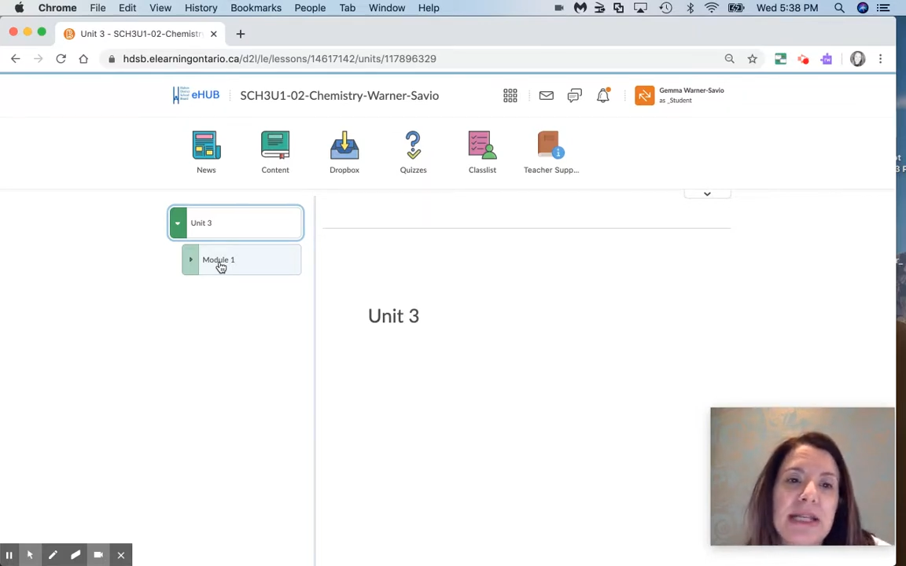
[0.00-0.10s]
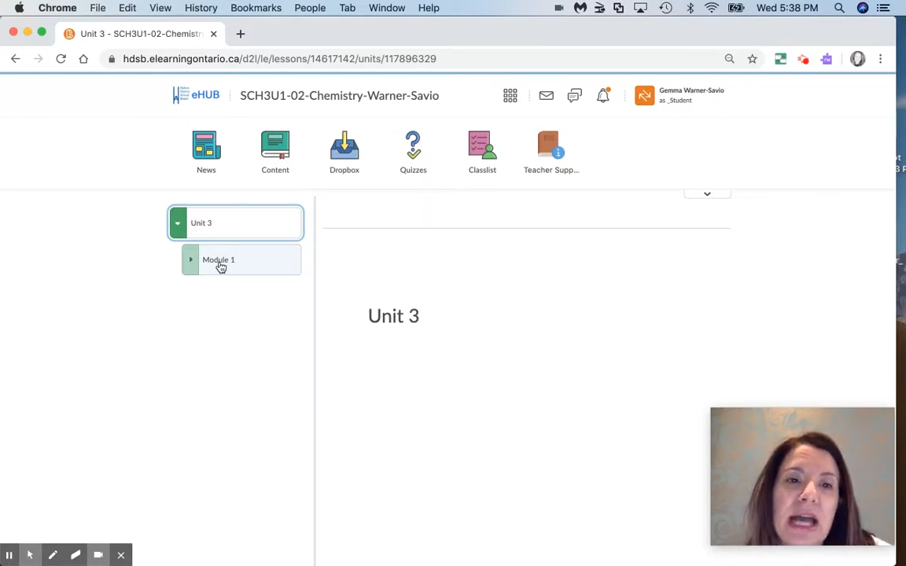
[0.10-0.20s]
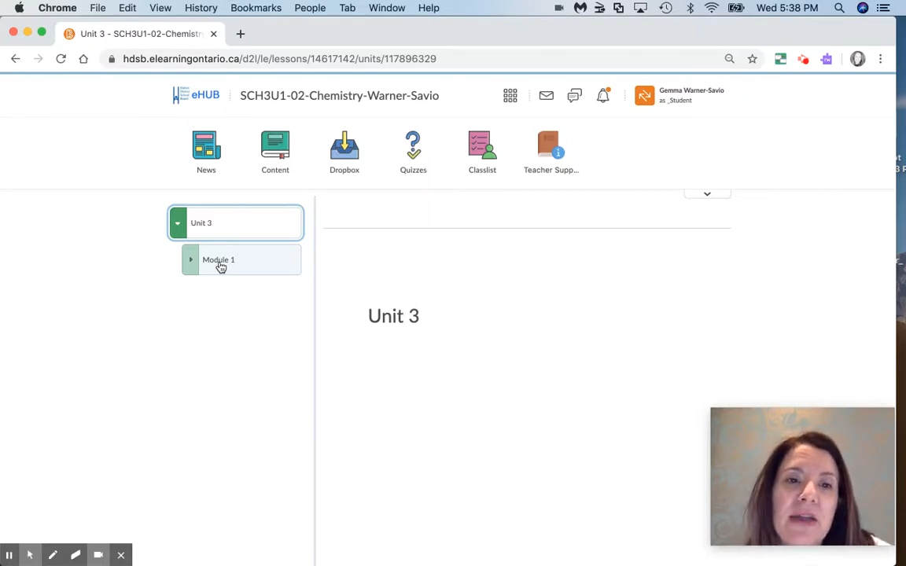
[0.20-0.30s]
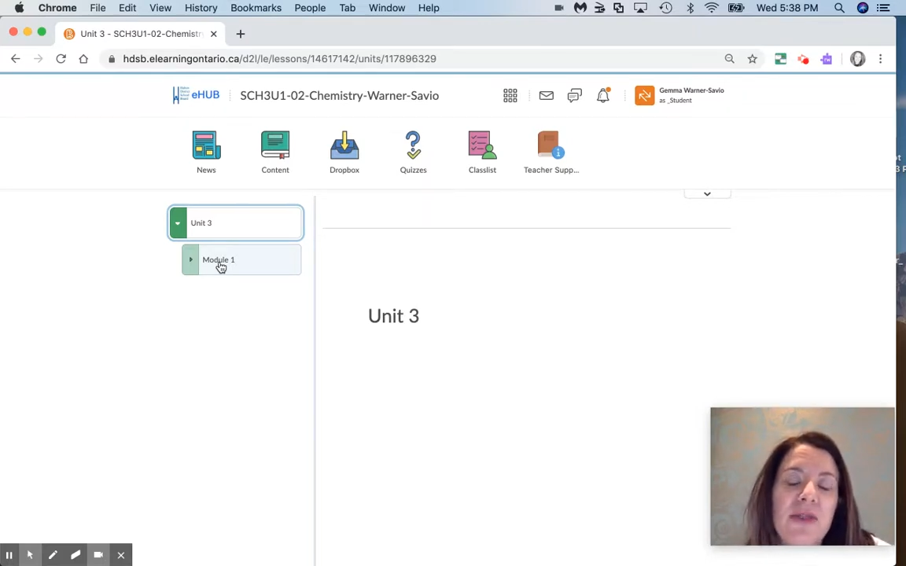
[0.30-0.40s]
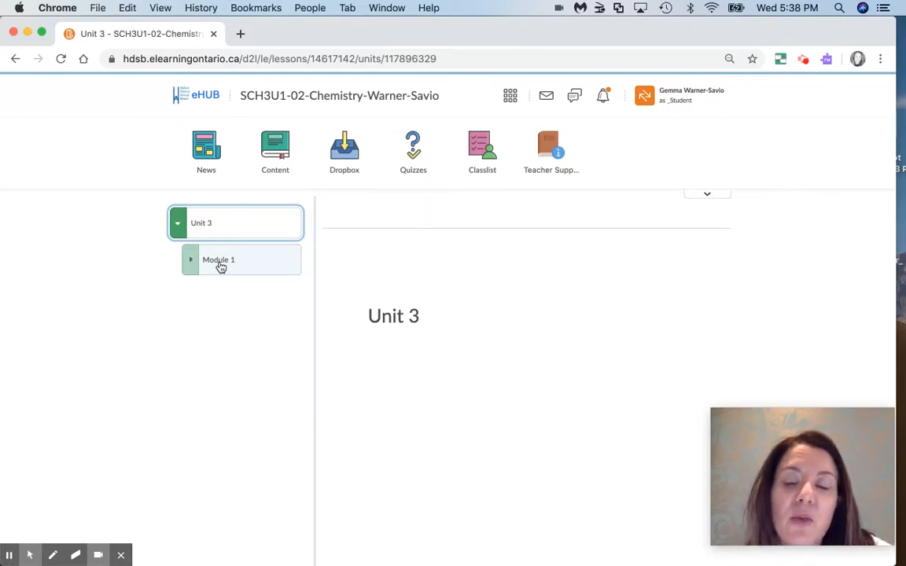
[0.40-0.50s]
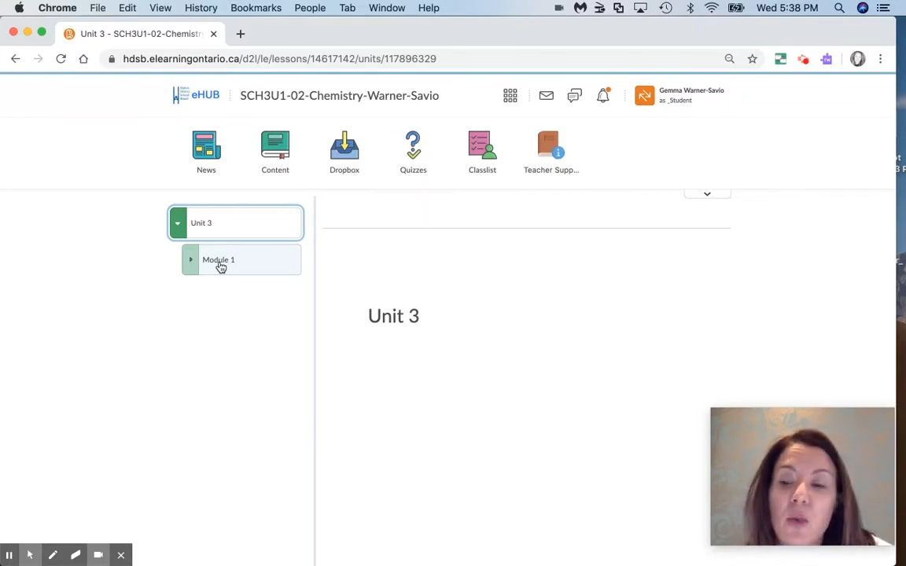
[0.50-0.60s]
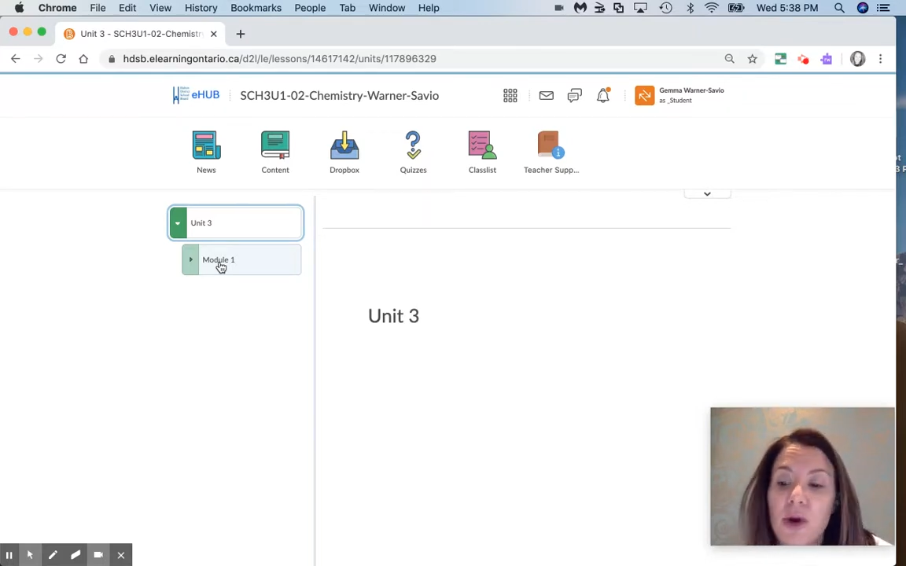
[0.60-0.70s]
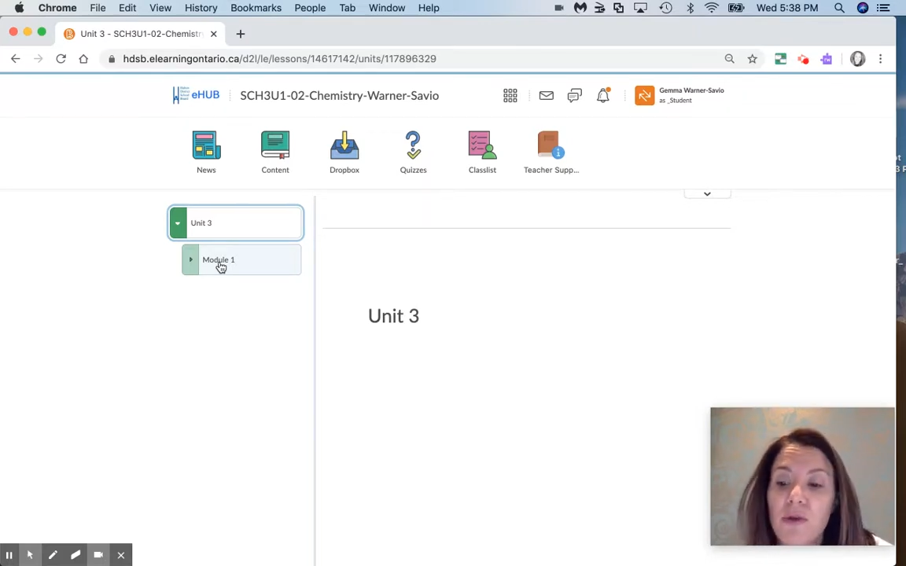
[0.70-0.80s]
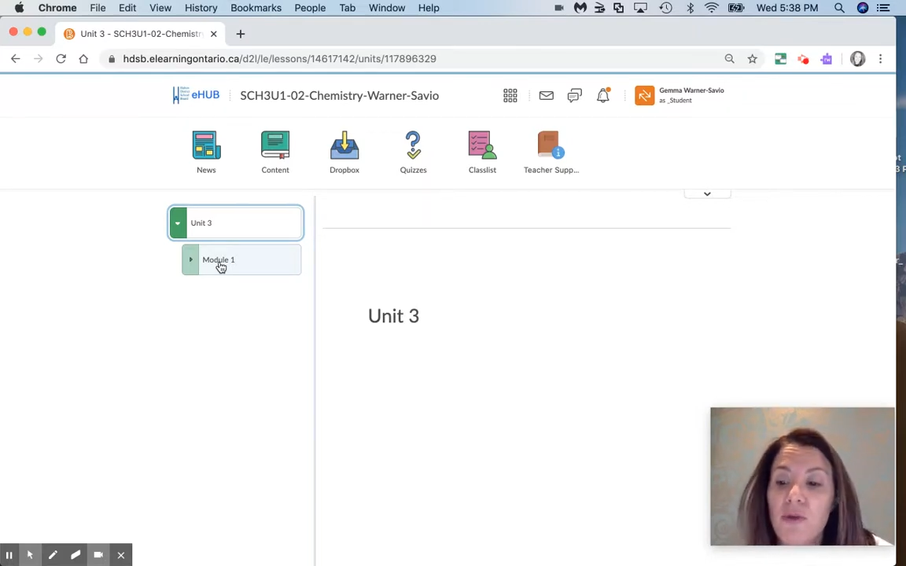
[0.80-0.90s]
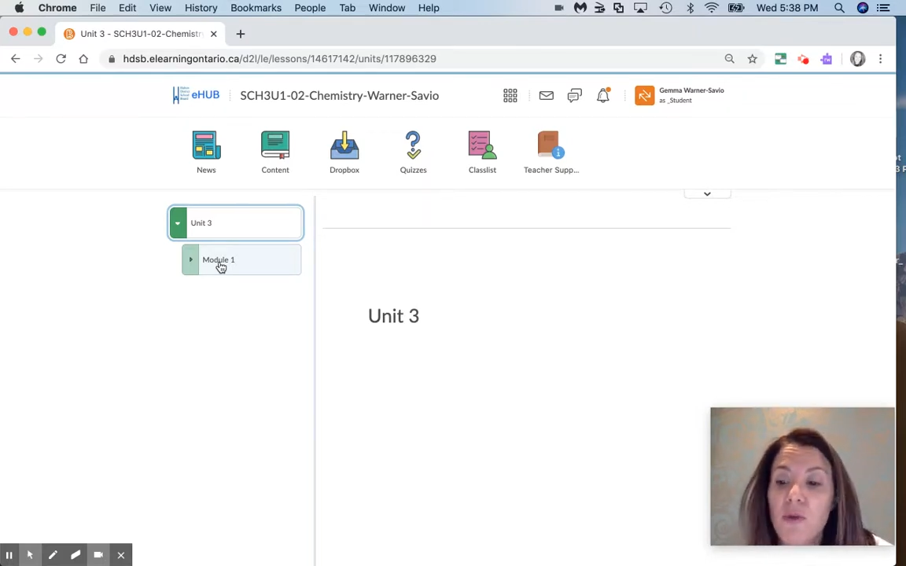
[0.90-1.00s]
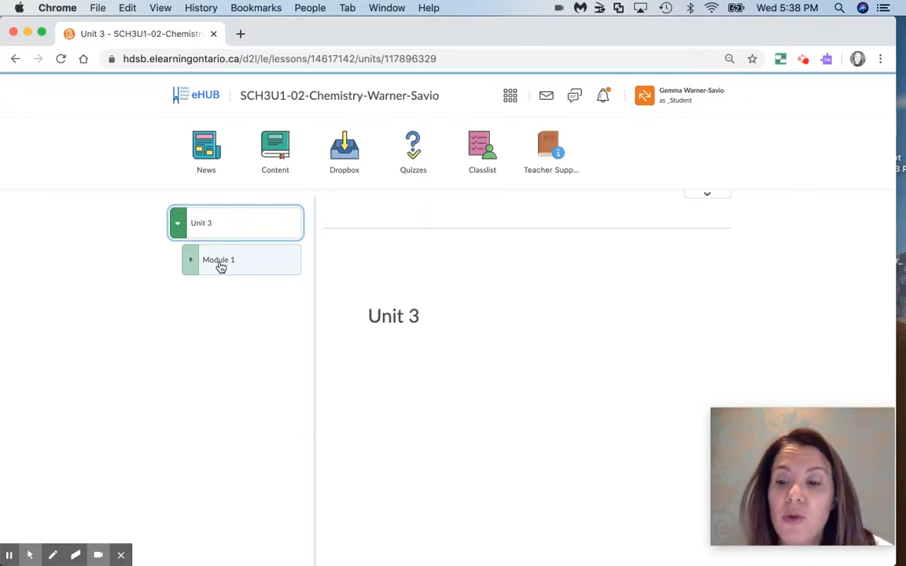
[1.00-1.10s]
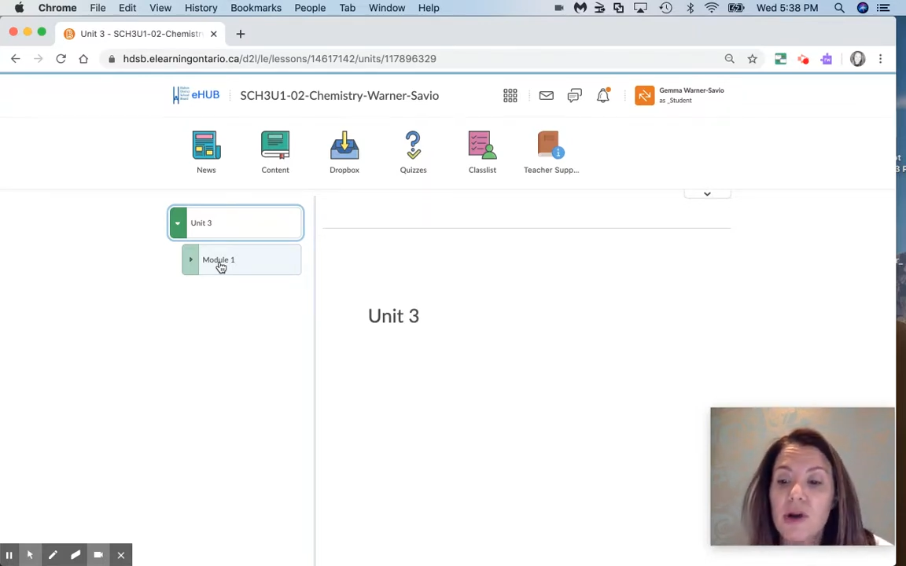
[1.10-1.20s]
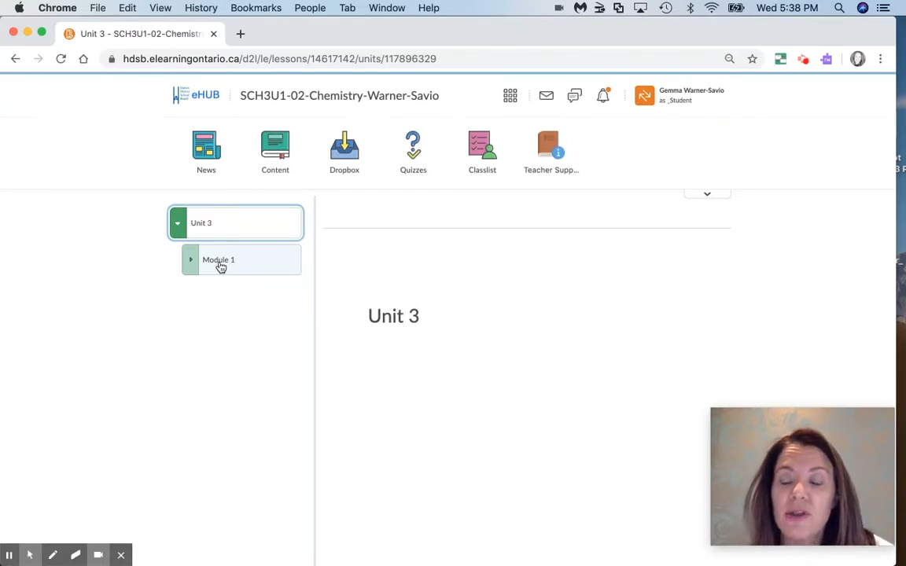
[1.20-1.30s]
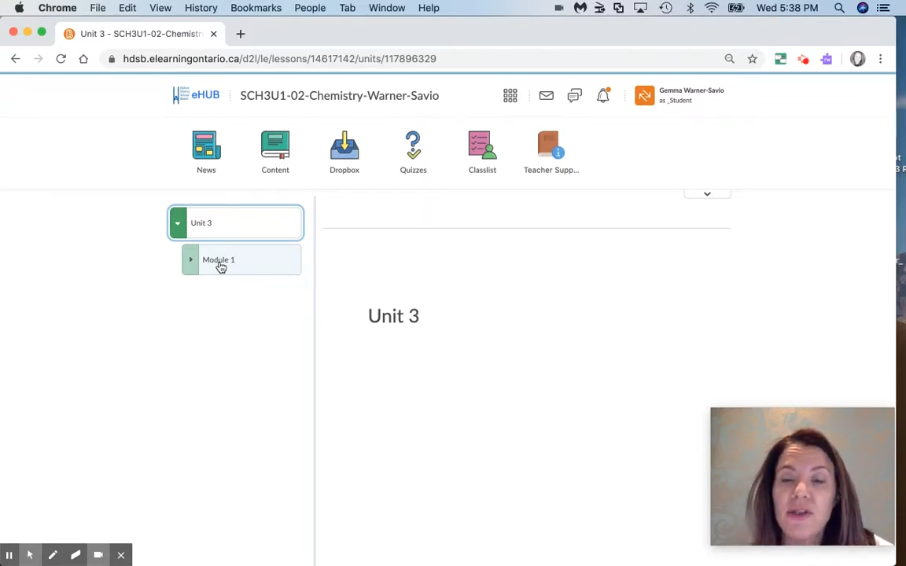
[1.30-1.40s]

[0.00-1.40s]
that the work for